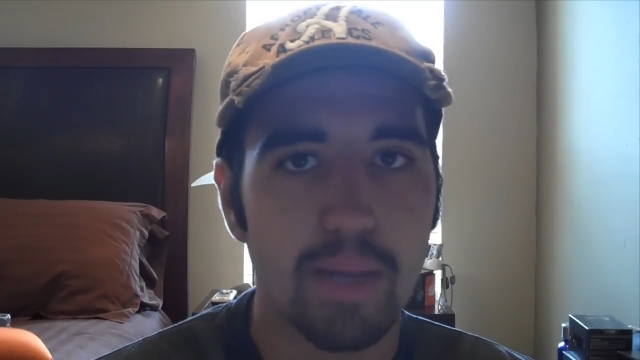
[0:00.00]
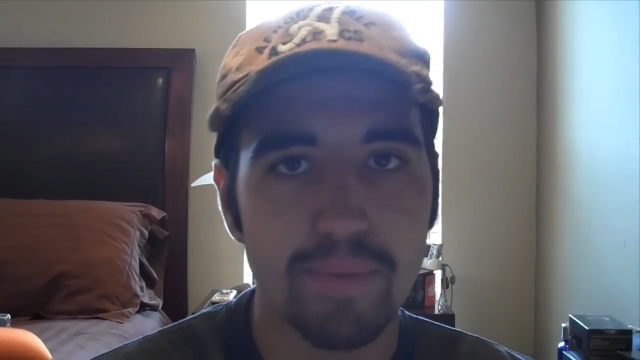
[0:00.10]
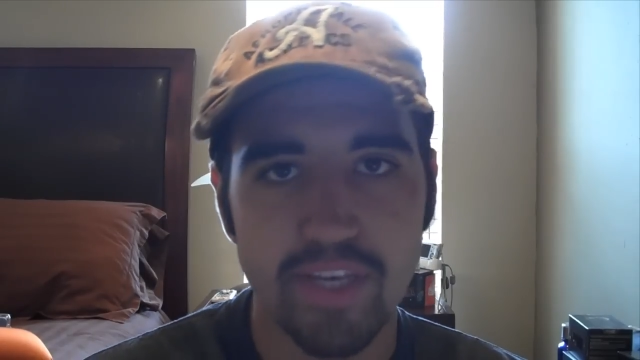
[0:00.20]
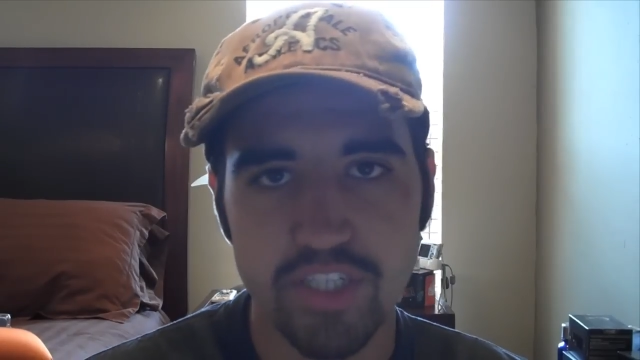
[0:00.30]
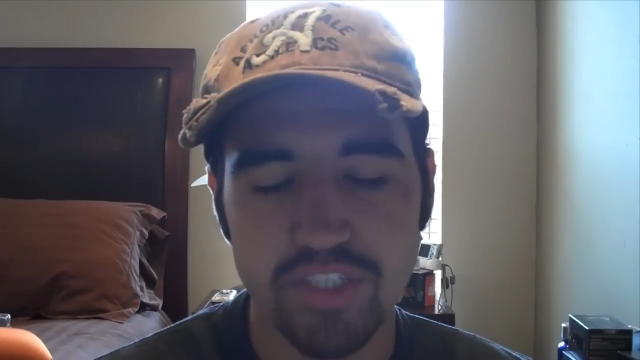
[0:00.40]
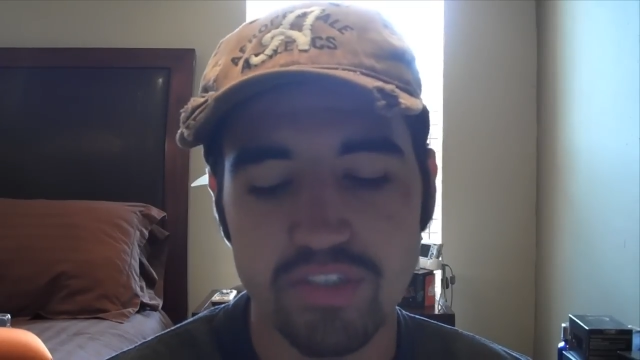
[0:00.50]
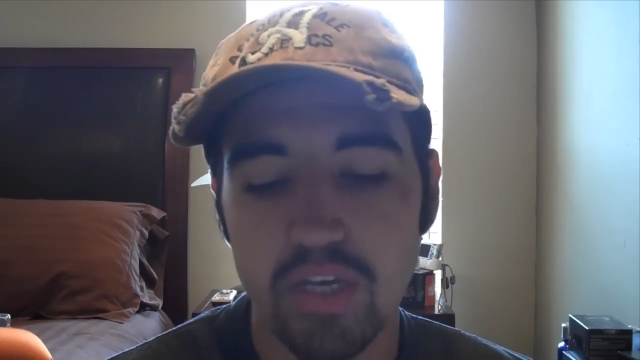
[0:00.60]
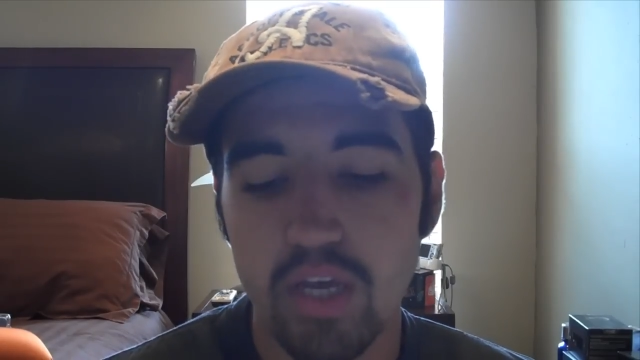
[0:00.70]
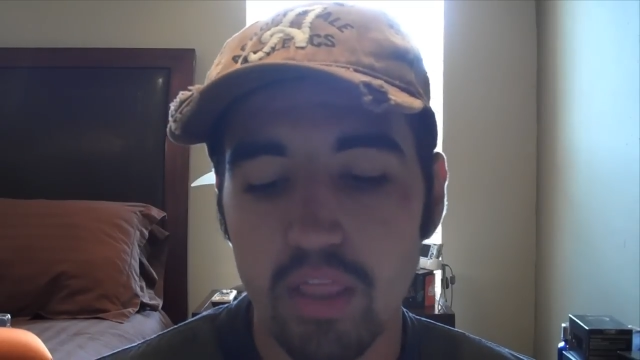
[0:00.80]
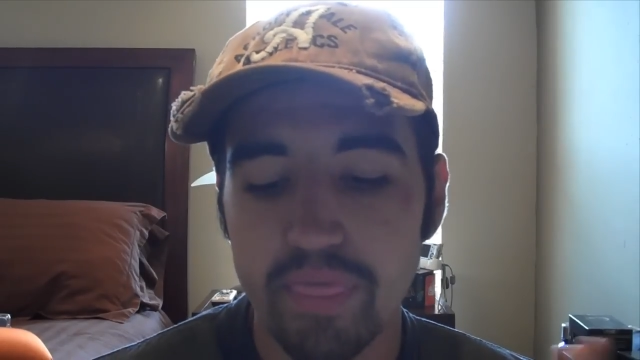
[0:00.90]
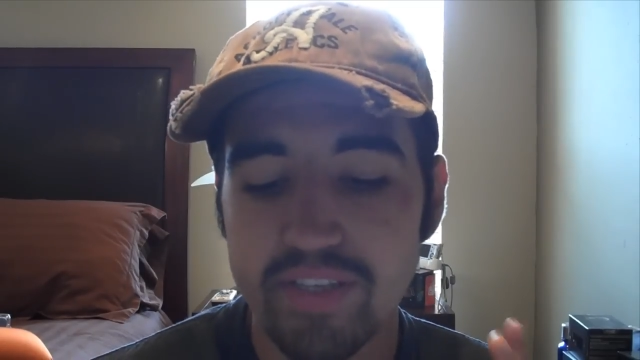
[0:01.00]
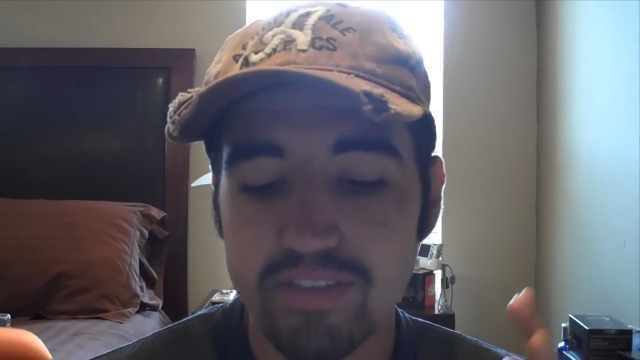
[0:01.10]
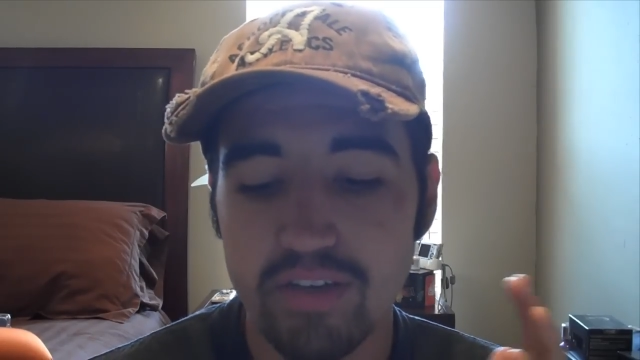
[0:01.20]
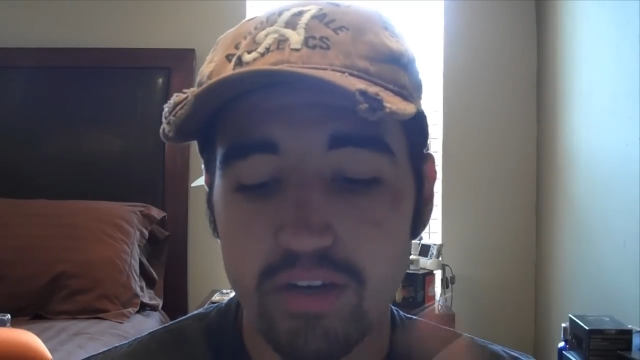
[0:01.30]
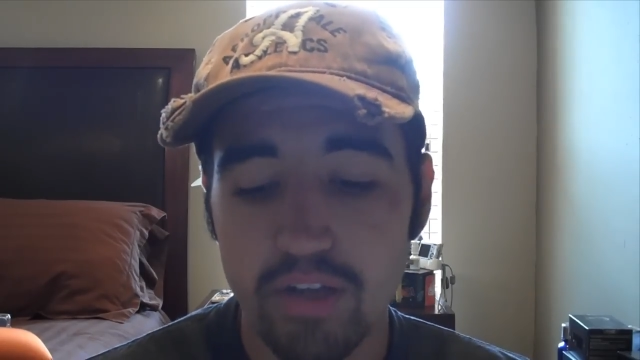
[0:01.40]
applications, this
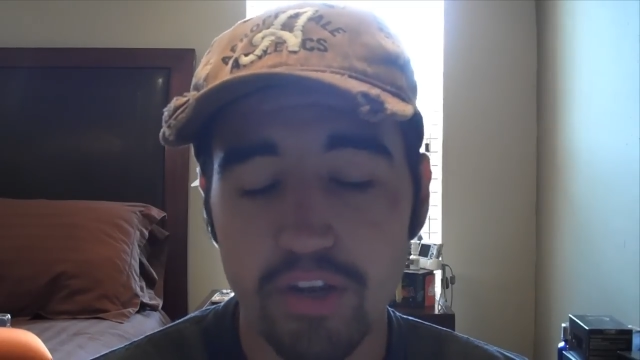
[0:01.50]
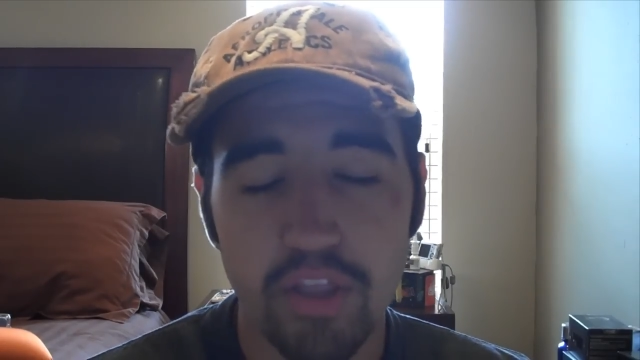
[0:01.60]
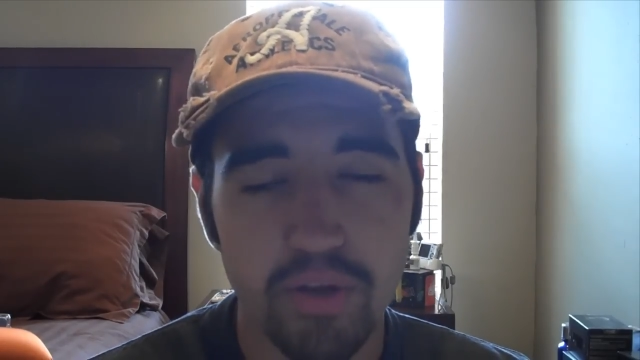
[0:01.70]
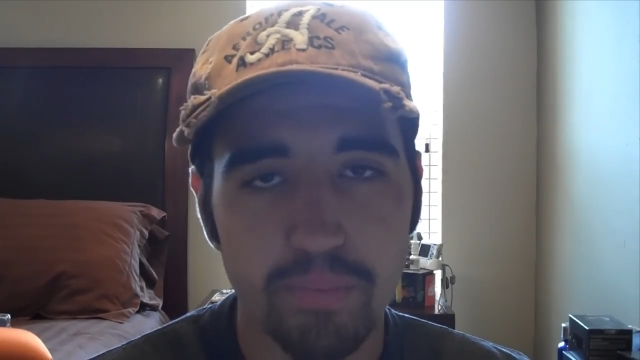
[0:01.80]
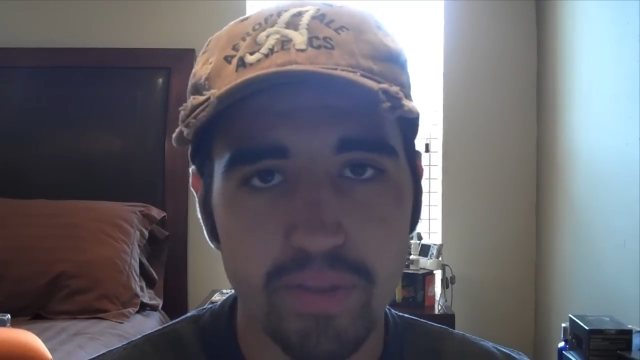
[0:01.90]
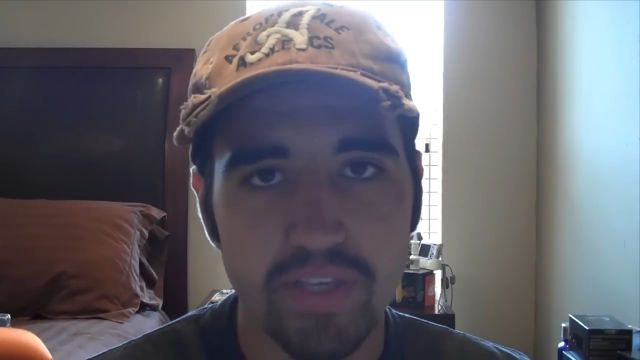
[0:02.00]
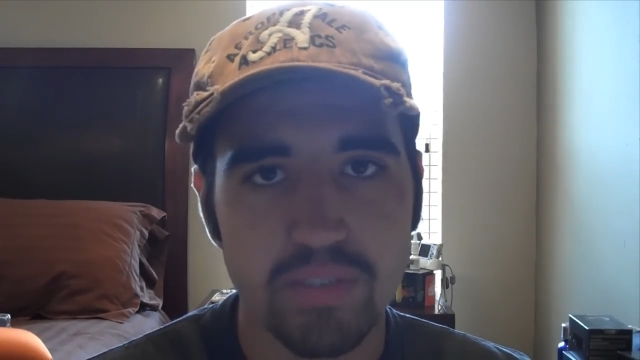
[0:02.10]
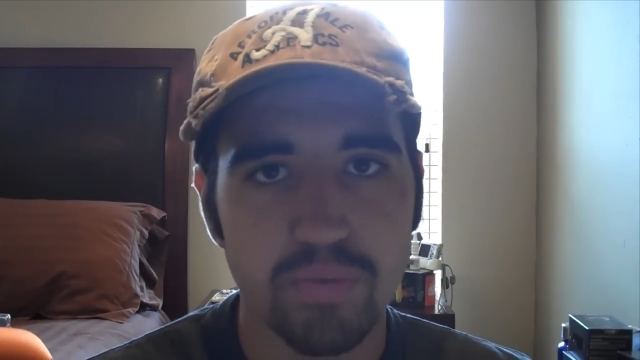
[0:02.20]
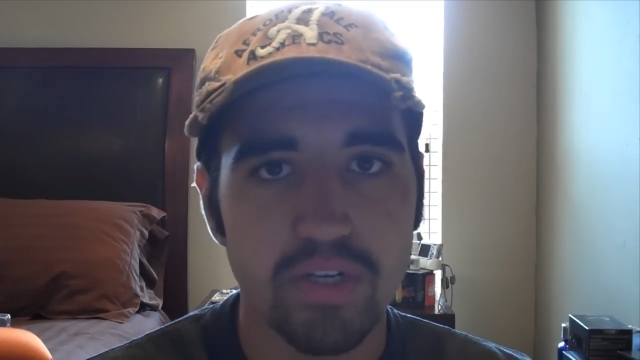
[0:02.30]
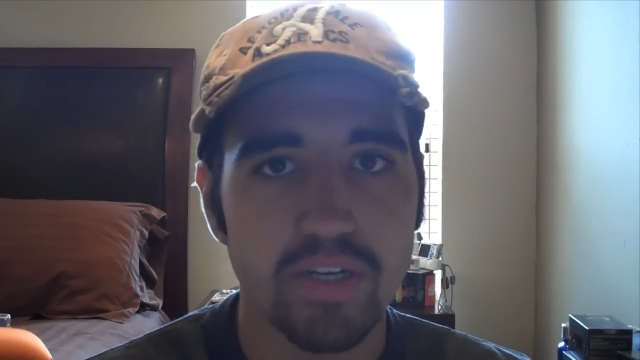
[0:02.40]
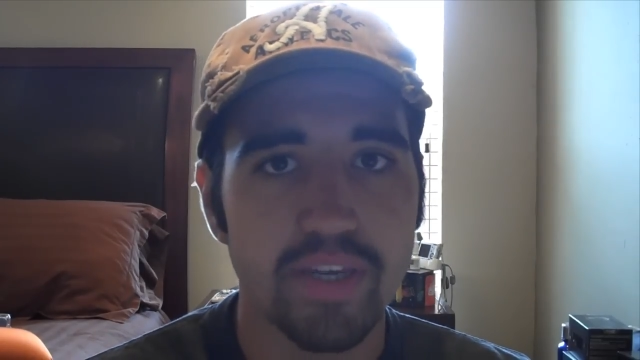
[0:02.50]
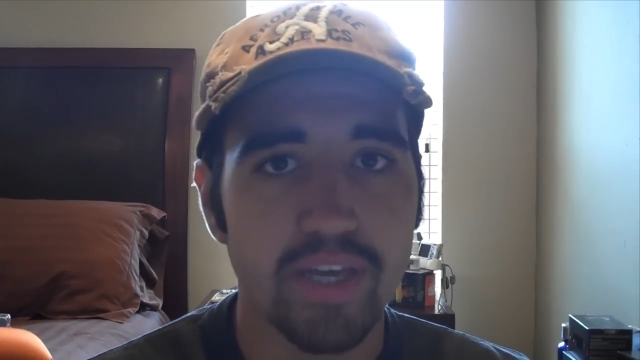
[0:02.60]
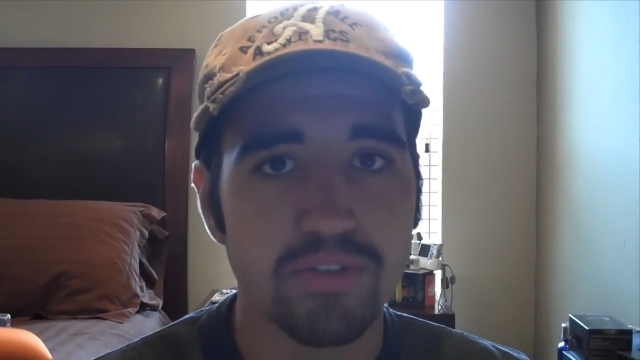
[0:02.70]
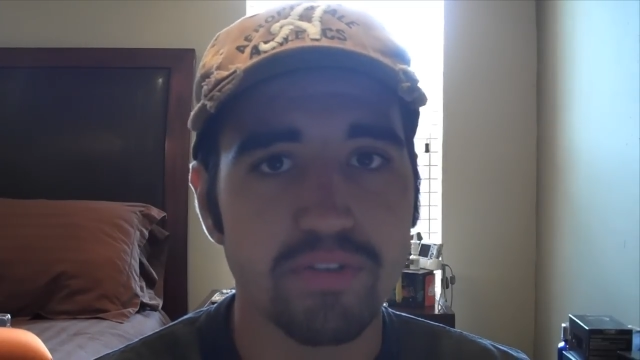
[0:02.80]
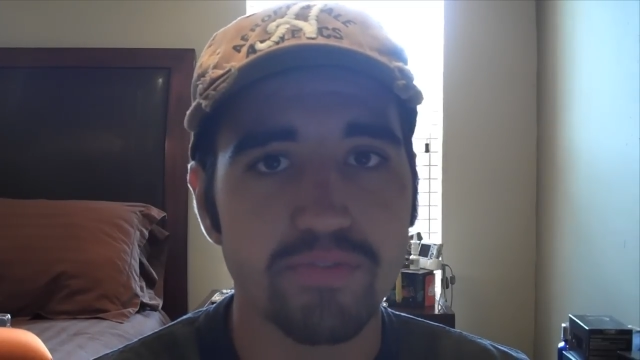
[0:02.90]
is another place where an
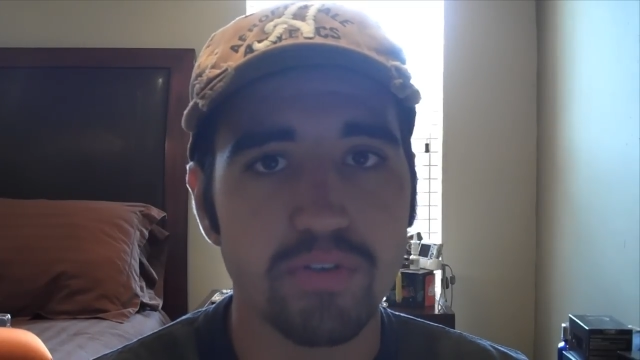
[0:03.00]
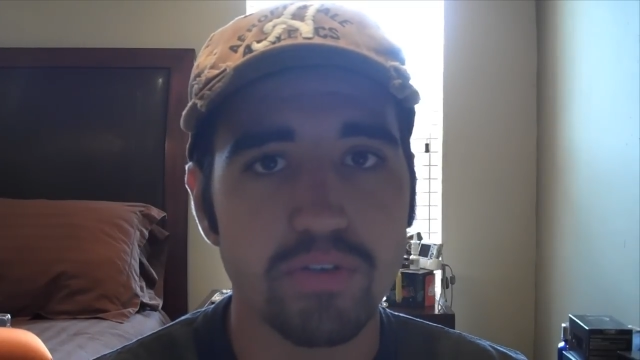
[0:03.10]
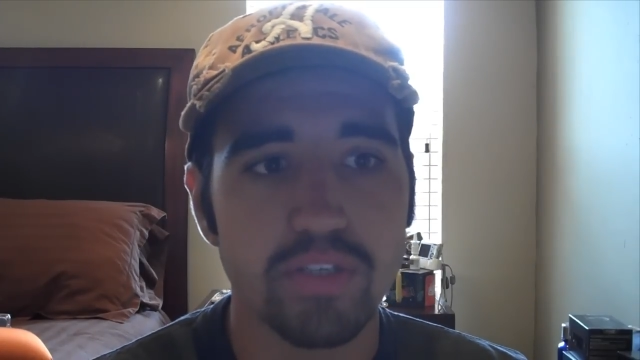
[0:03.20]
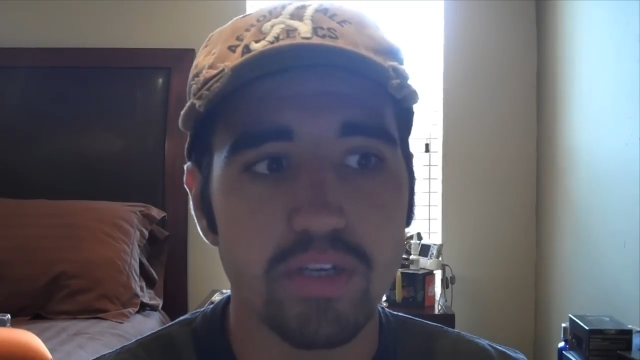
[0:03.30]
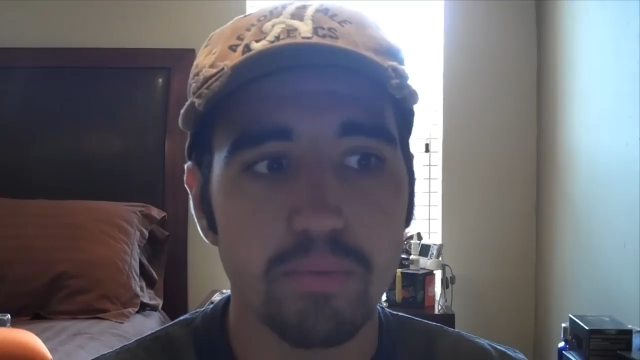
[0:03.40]
Android phone